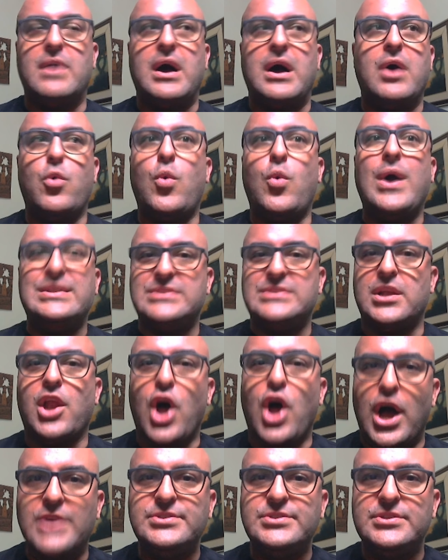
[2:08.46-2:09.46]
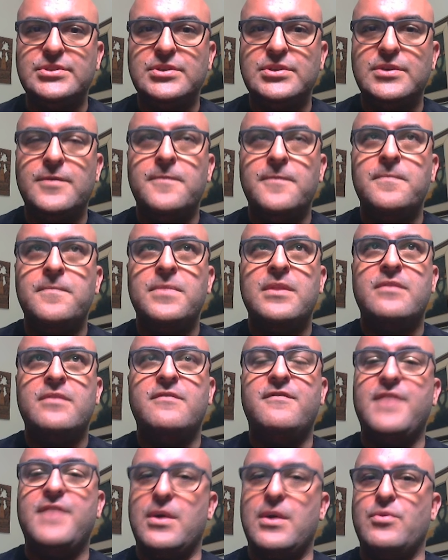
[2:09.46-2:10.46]
quite a lot.
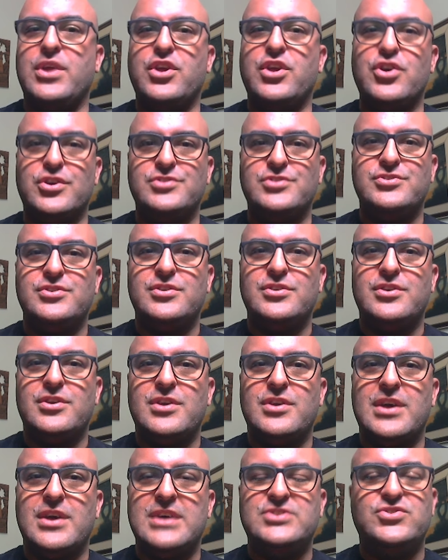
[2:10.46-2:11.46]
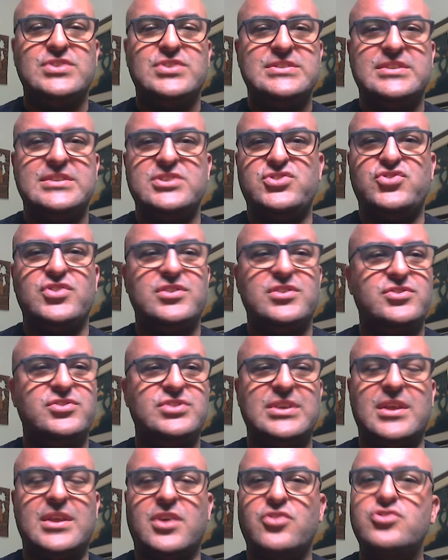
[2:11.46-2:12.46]
Very good. As soon as the student
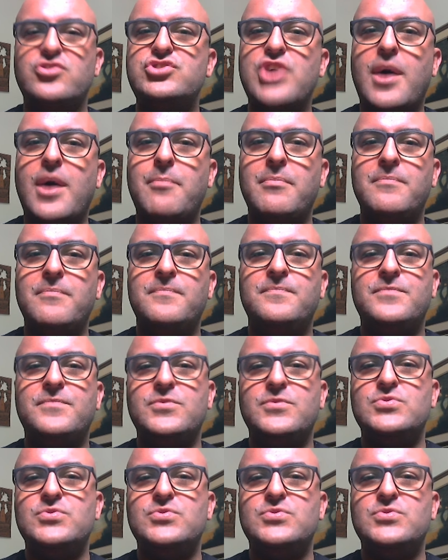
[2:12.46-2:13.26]
did a good job, you